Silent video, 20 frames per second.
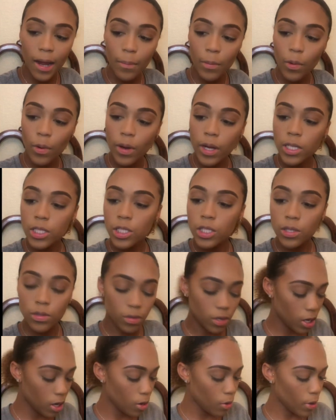I'm going to
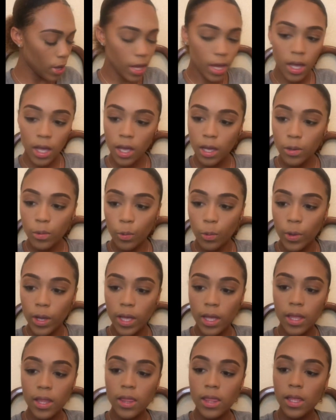go in
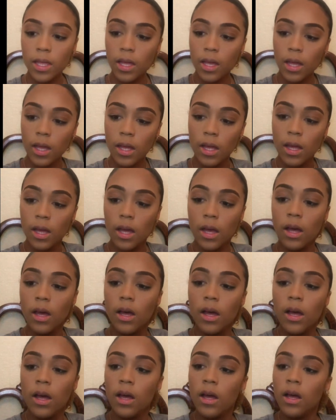with
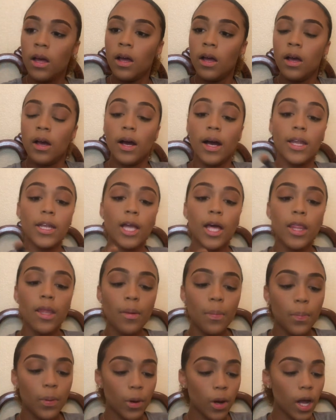
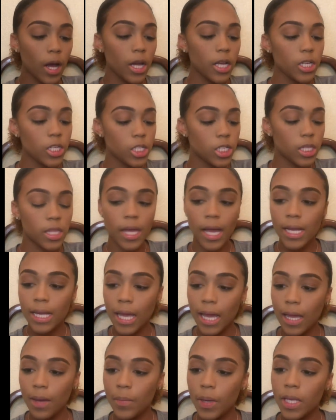another brush that
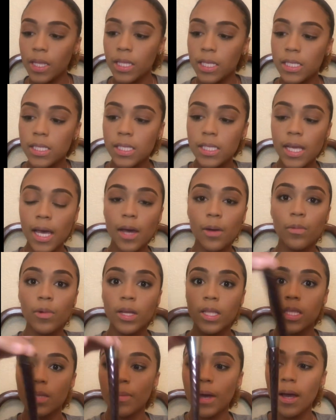came in the set
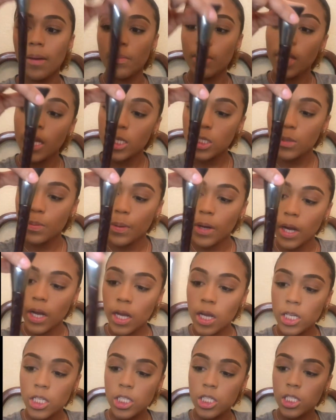with my blush
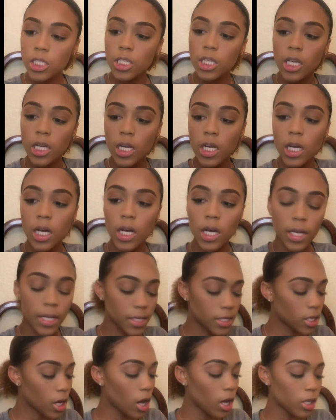brush.
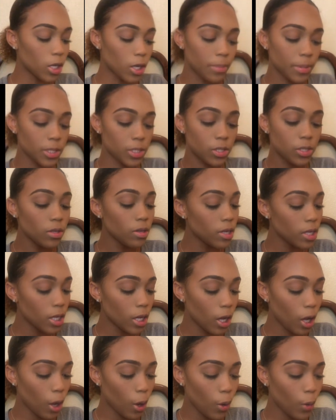It's called Urban
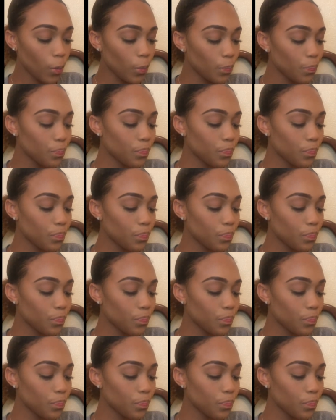Studio.